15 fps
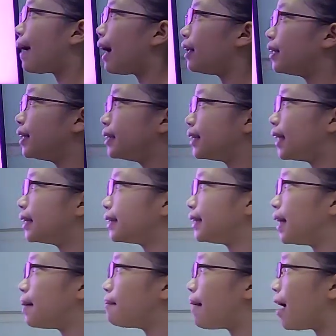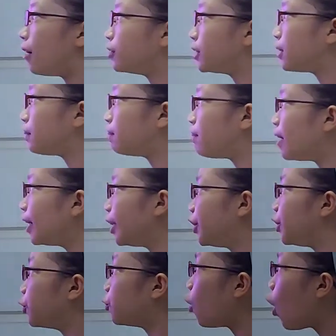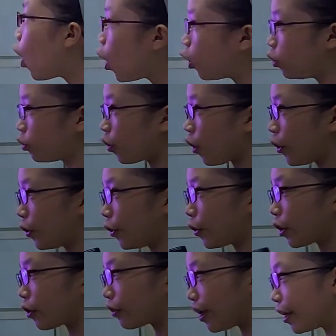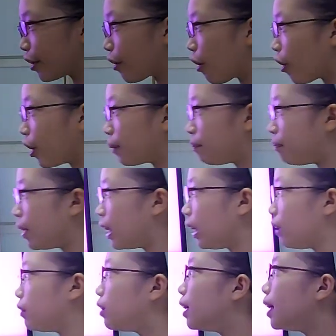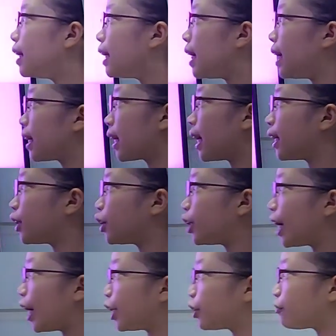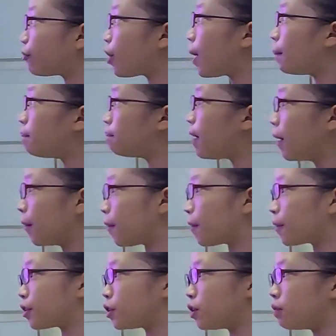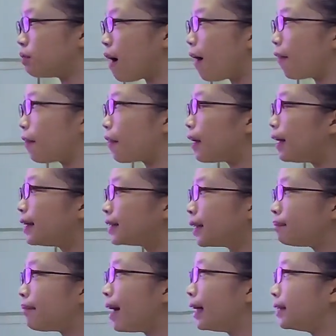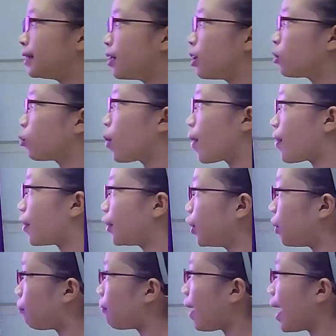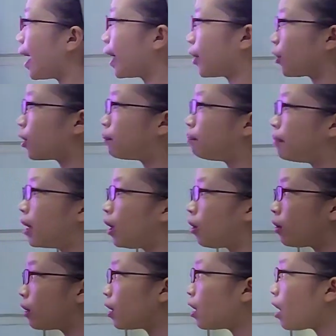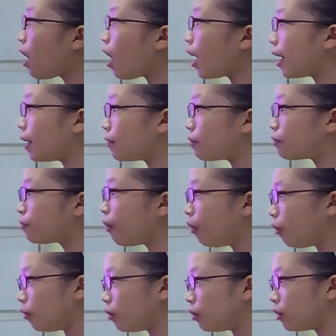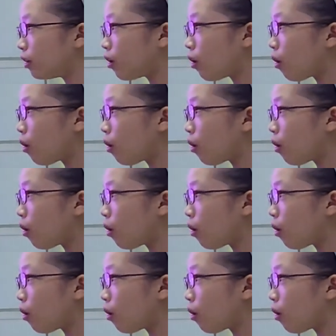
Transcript: balance is the amount of money you owe on your credit card bill. It can change from month to month, depending on whether you pay your bill in full